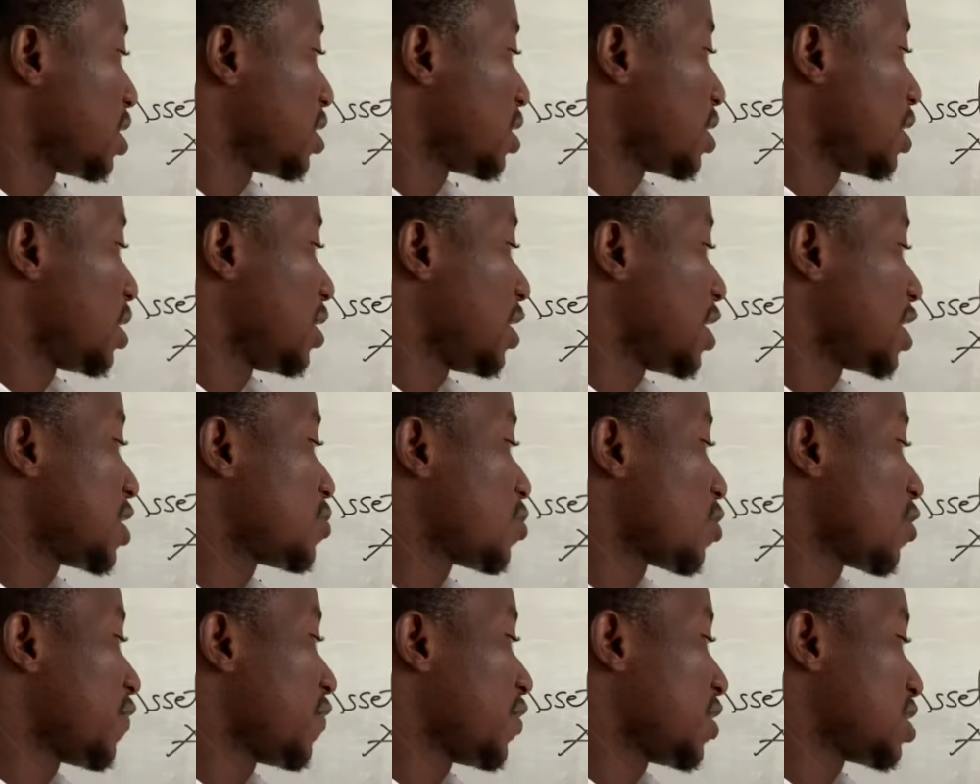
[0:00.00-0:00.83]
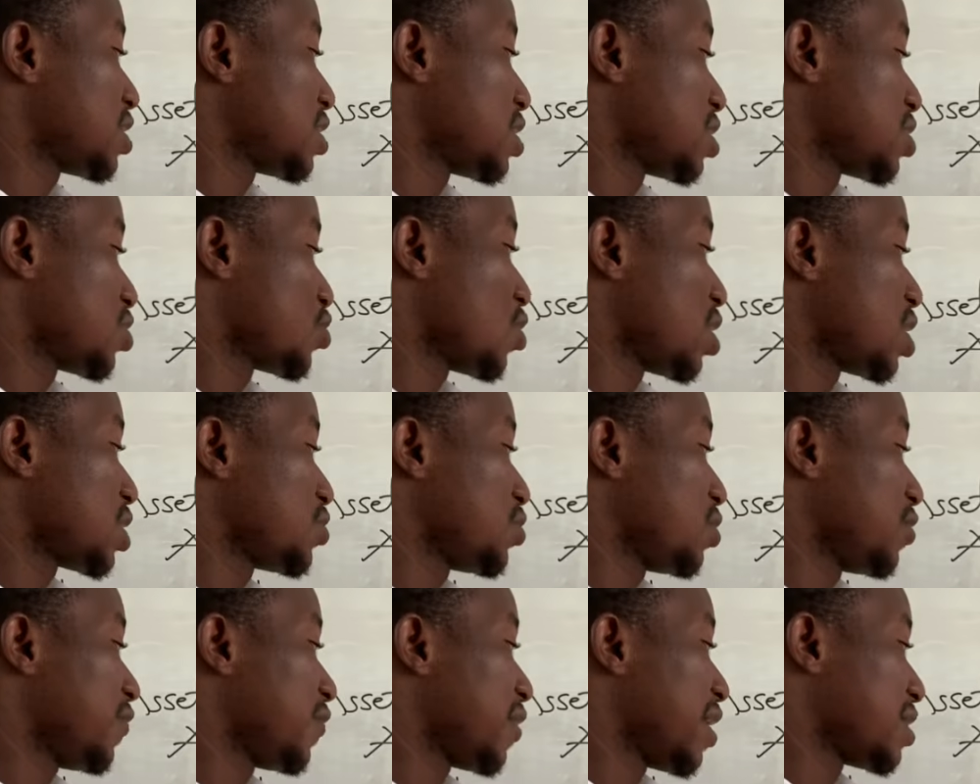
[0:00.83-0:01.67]
The net profit is what
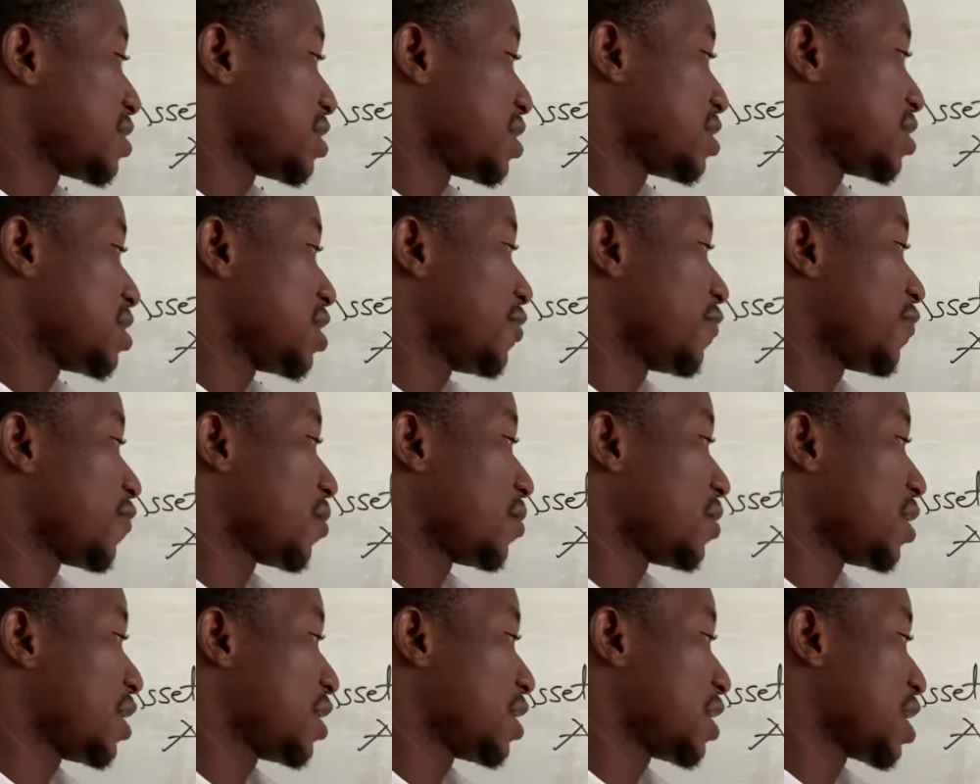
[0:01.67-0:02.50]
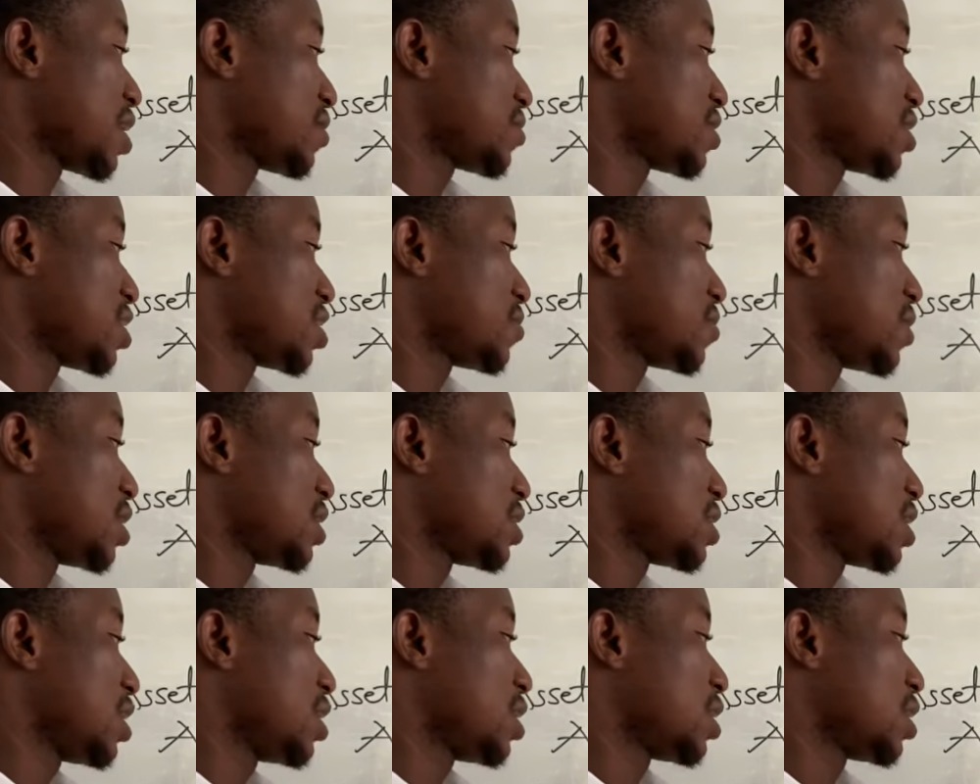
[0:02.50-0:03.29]
we've ascertained from the income statement.